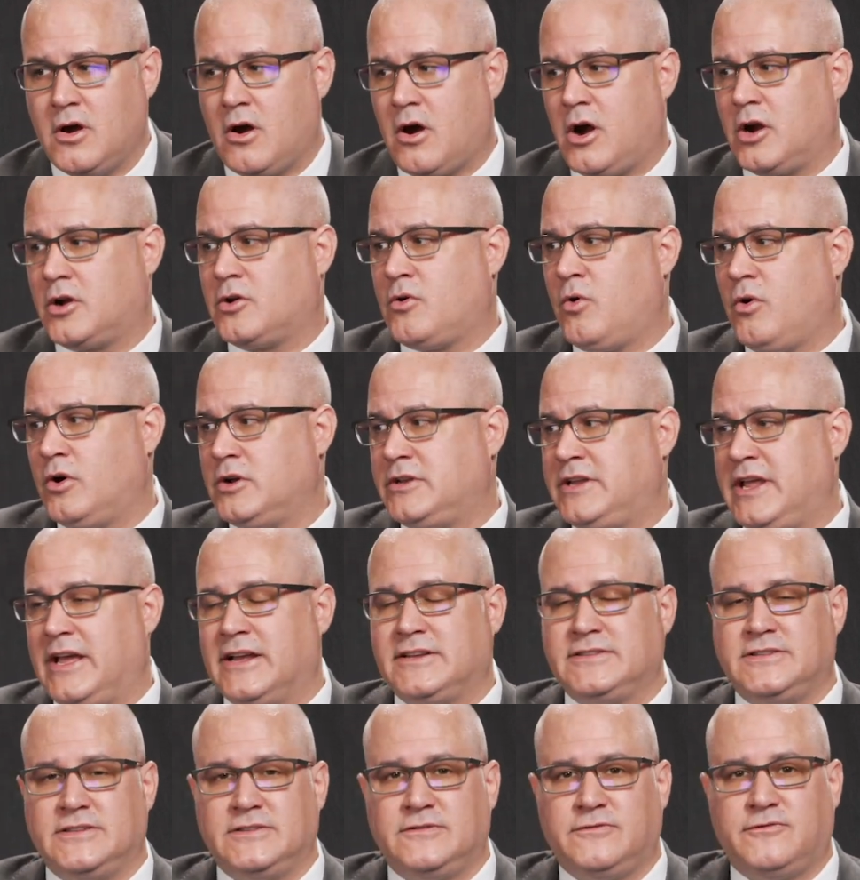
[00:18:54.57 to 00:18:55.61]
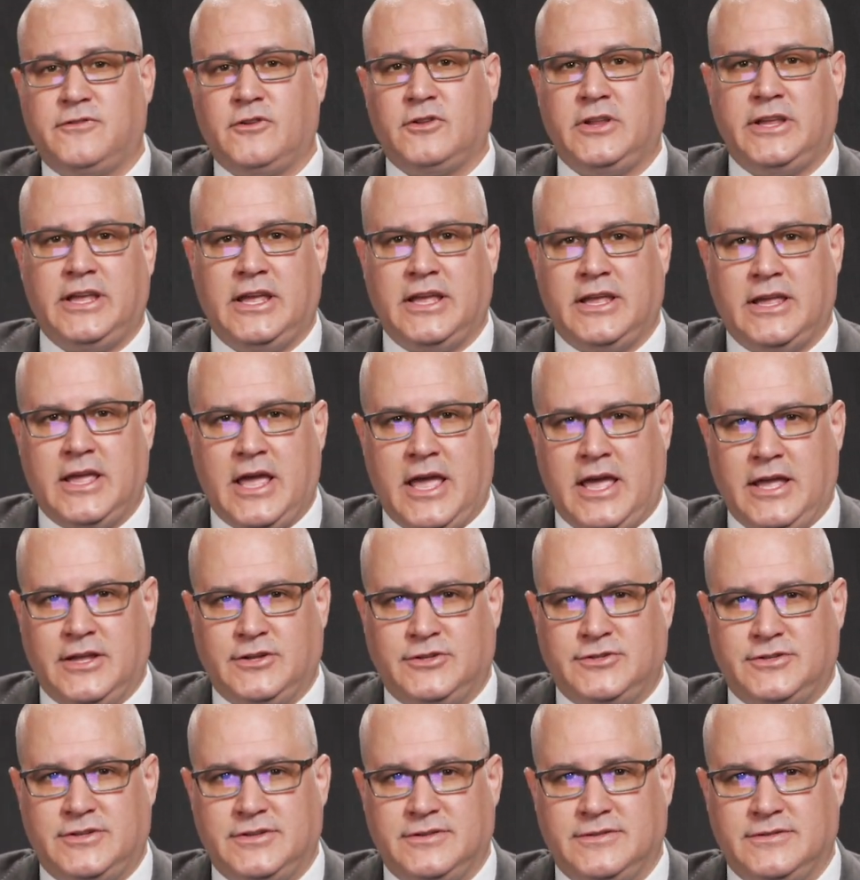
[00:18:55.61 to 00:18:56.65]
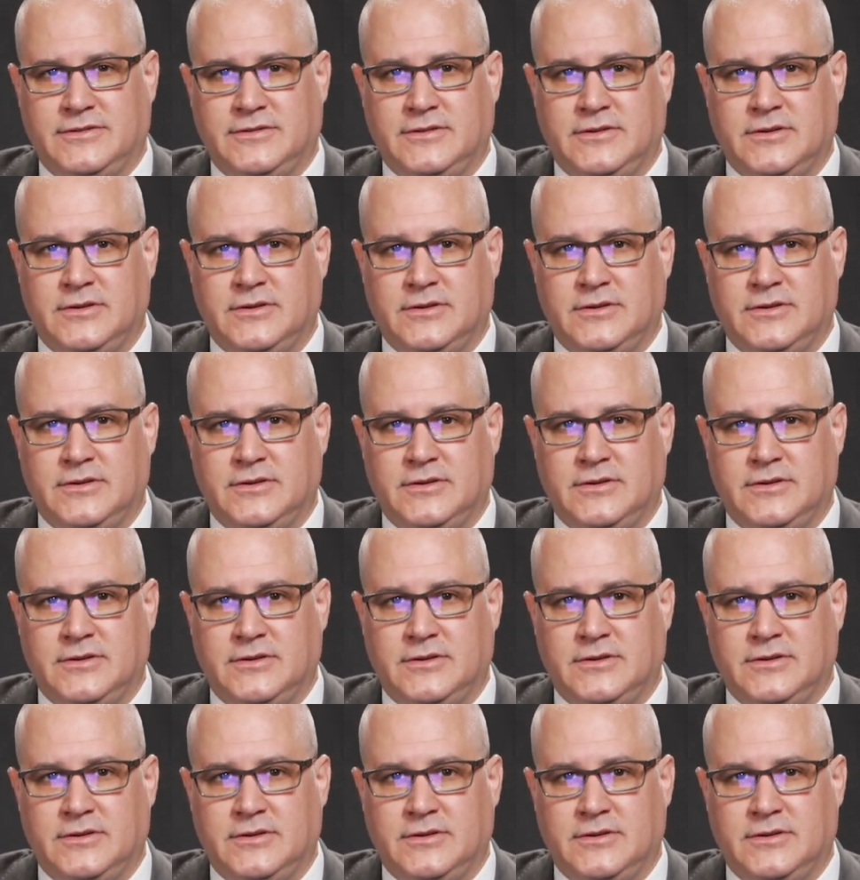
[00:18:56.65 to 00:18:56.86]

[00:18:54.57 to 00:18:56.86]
our cortex is fully engaged.